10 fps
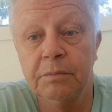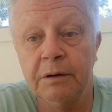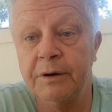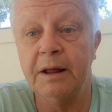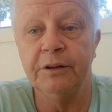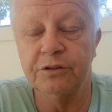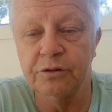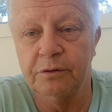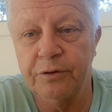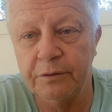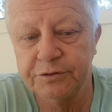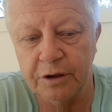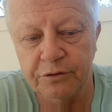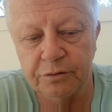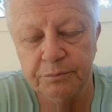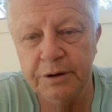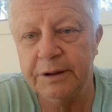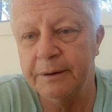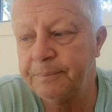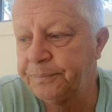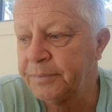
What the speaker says: avail yourself of social media.